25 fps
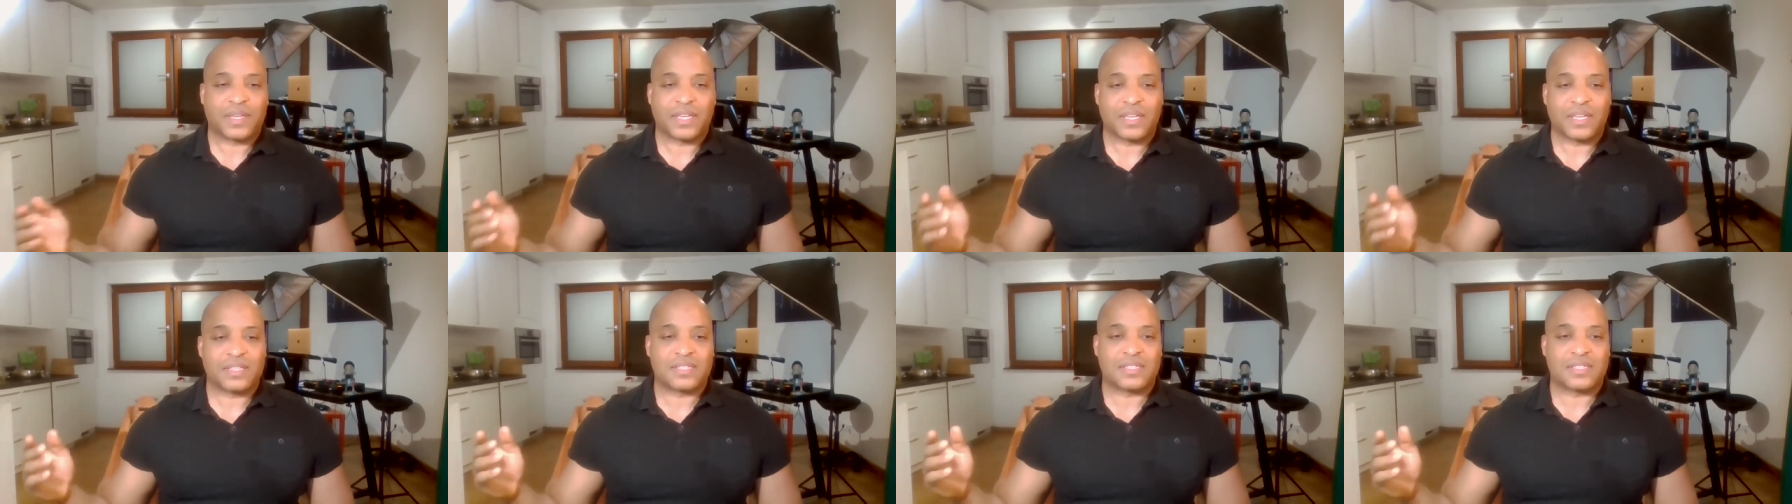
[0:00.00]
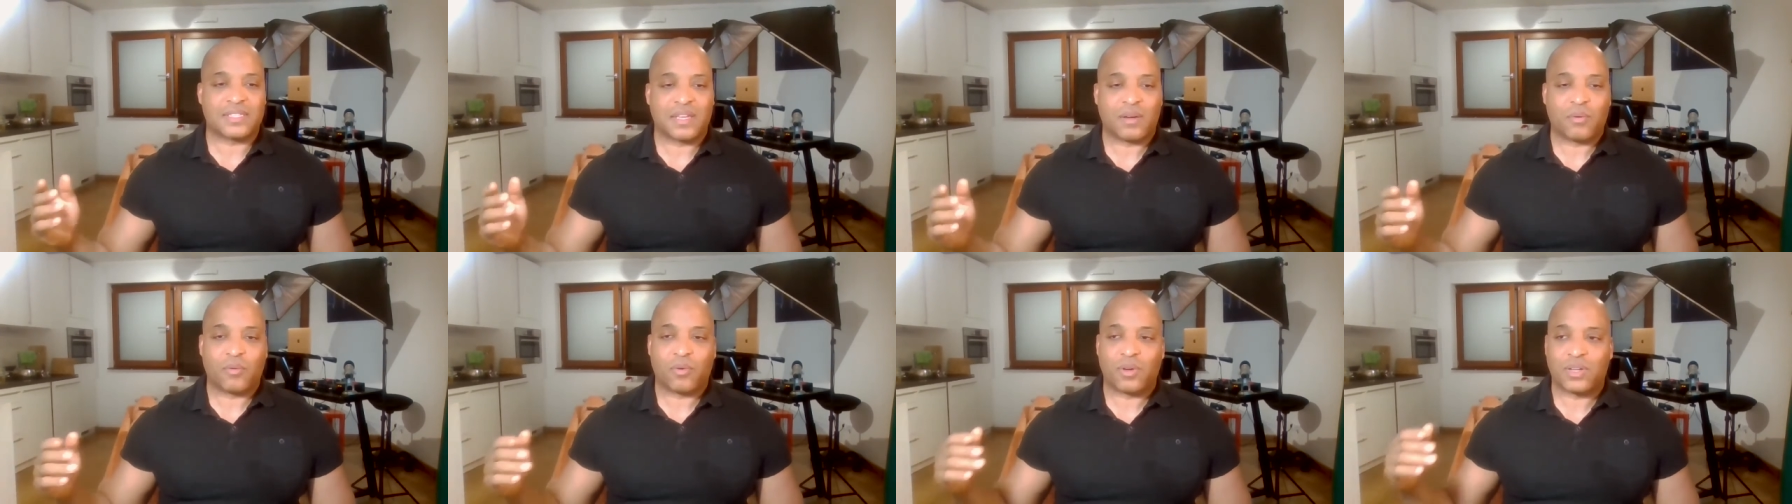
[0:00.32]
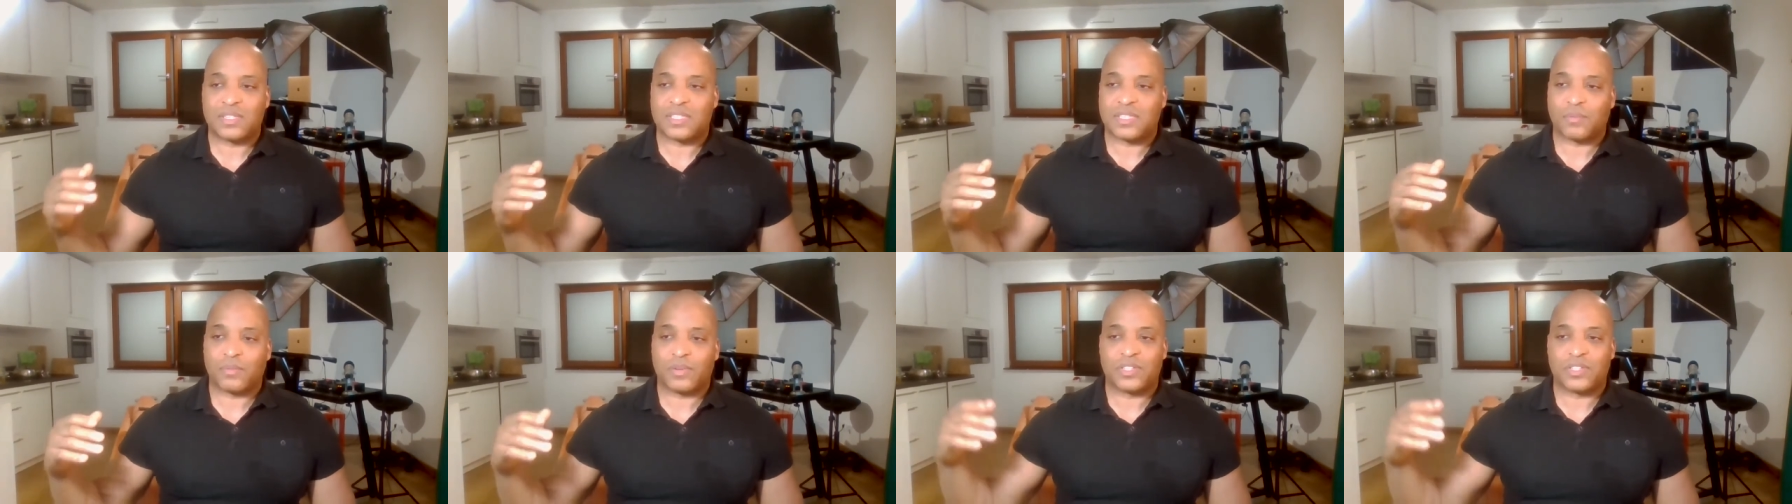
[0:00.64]
kids because I
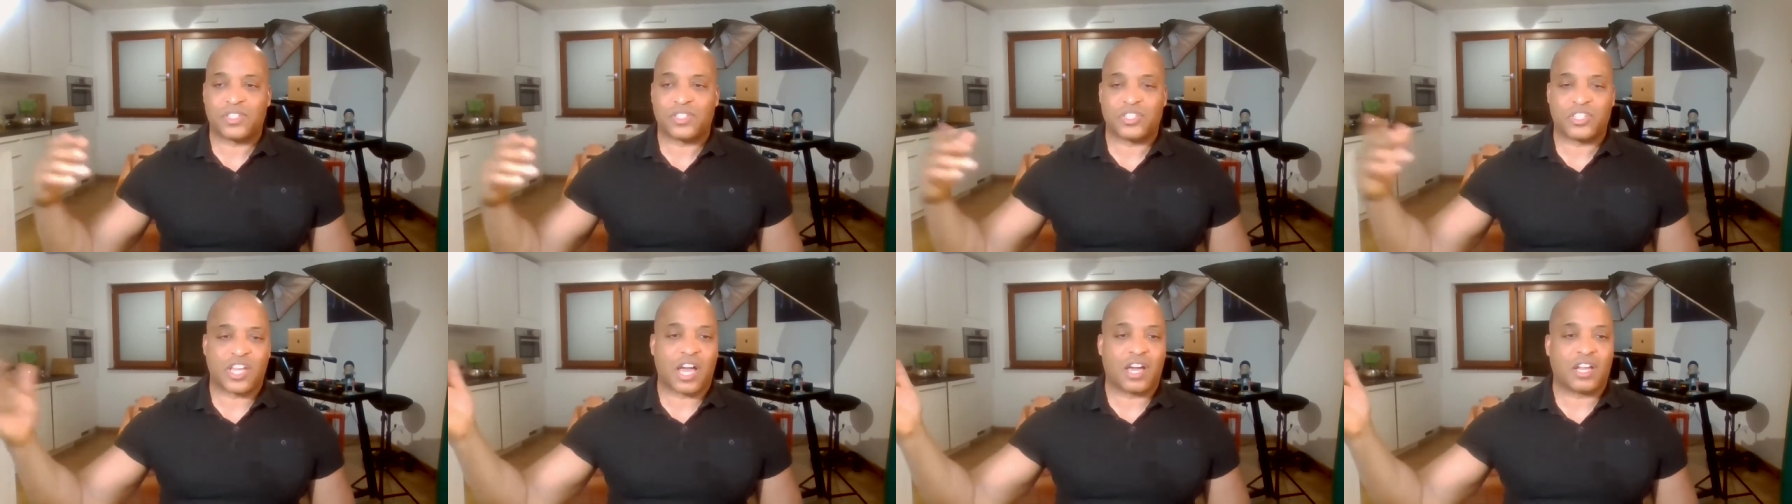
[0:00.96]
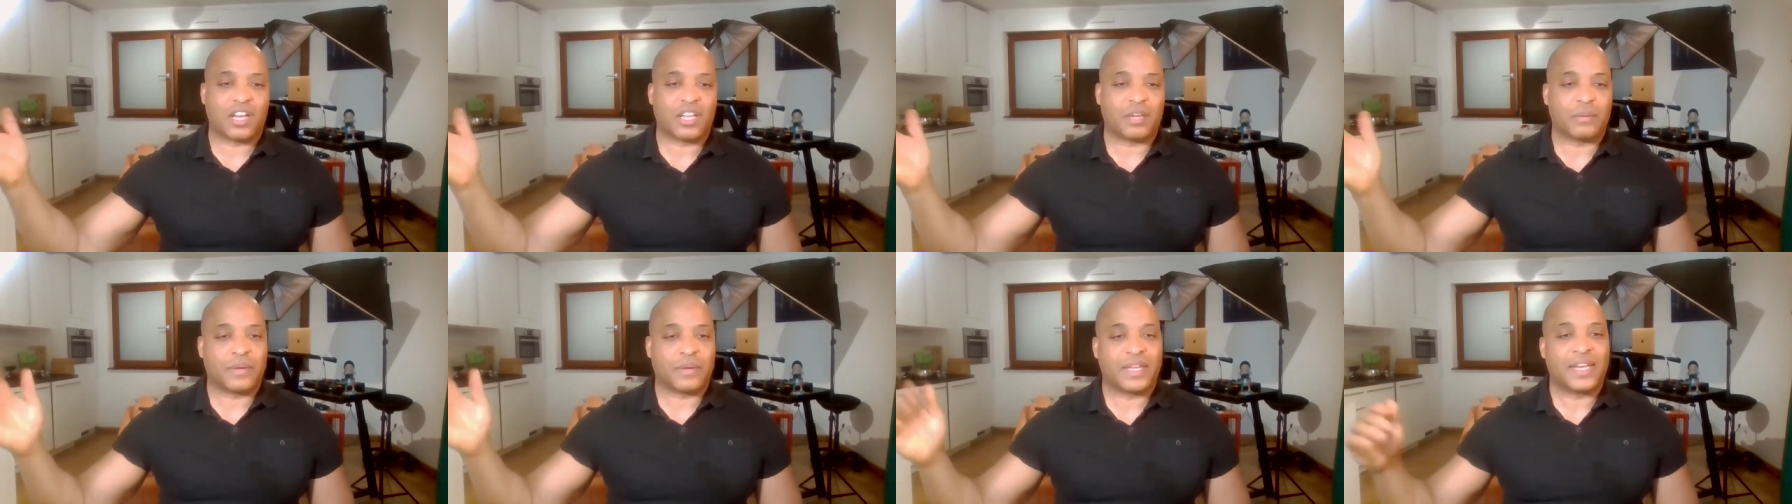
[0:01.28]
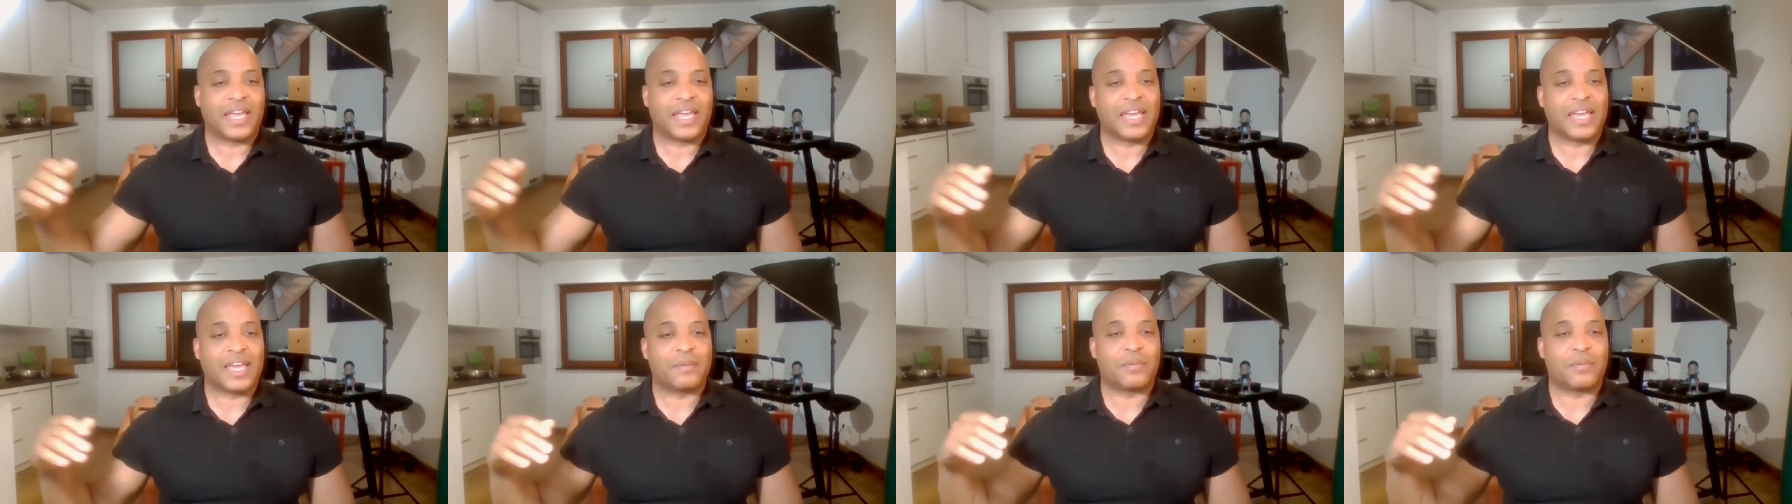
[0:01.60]
want someone shouting my
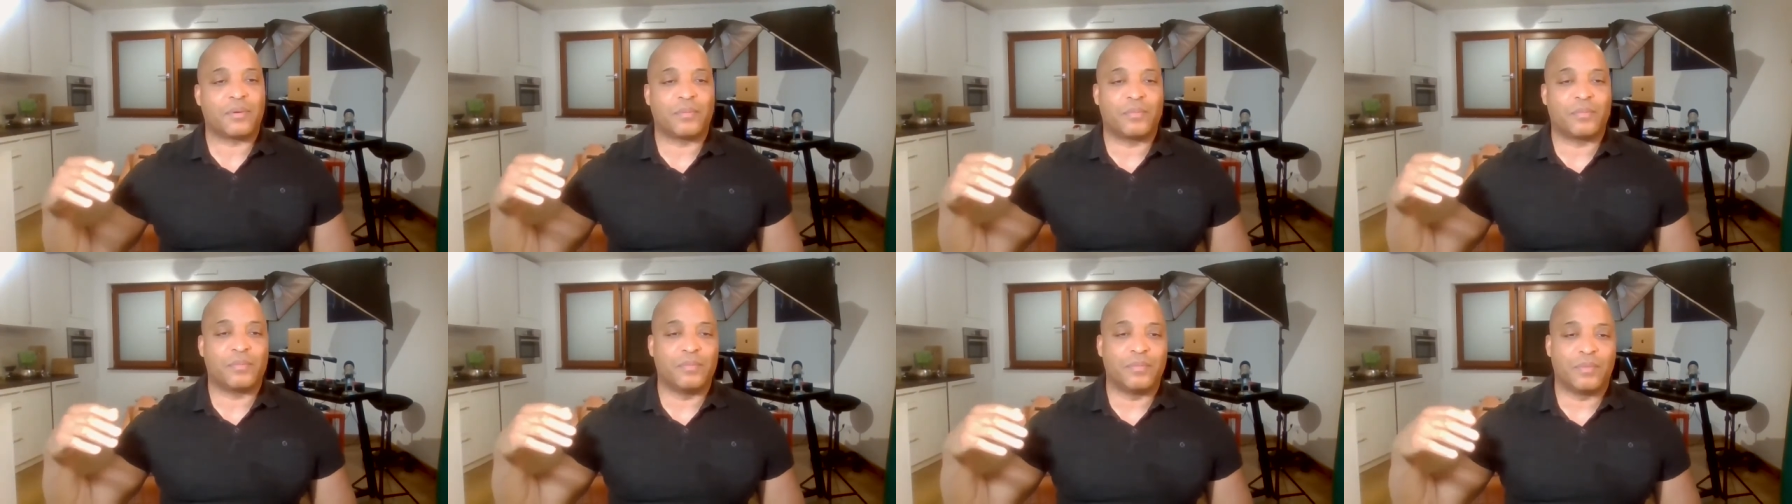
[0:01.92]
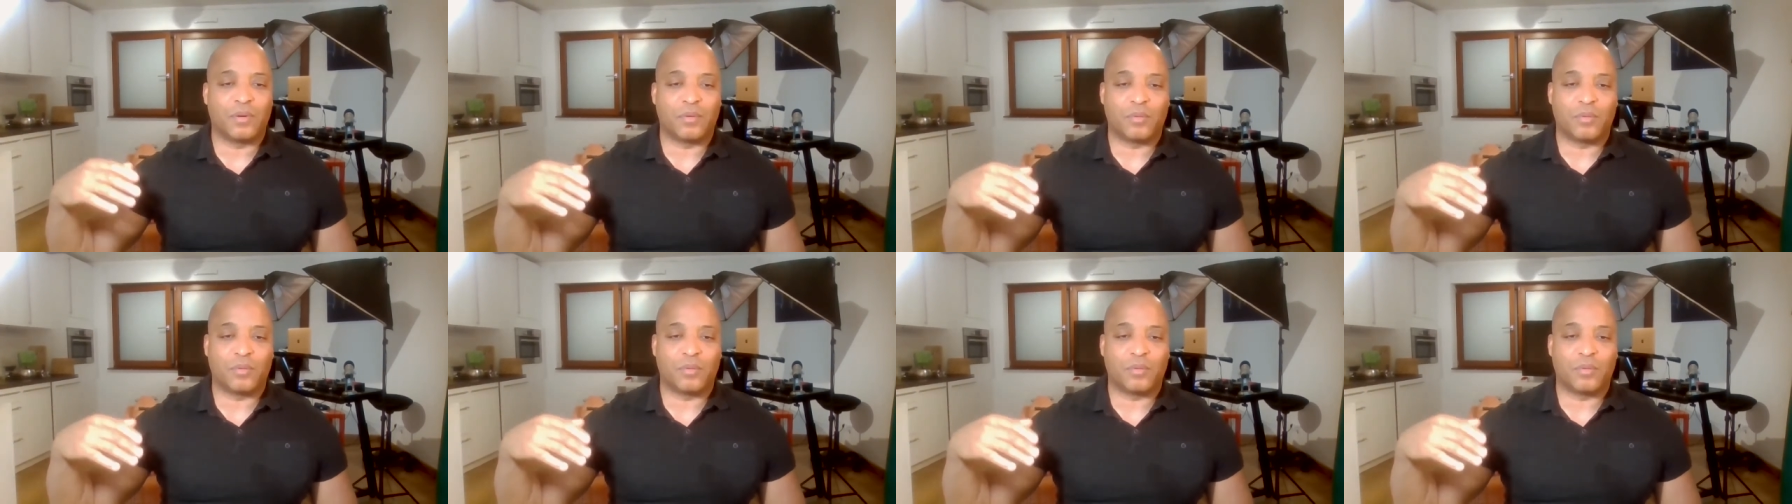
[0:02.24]
name or